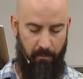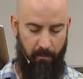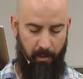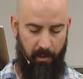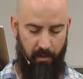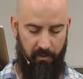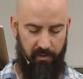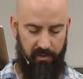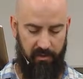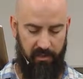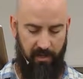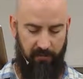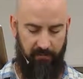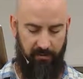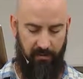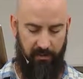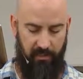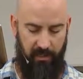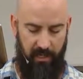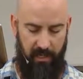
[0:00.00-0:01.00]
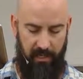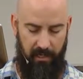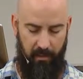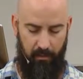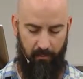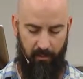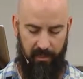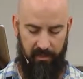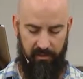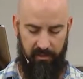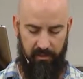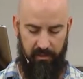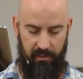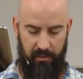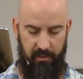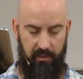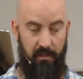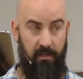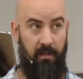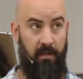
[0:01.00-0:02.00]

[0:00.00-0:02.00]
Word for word: But on the seventh day he rested.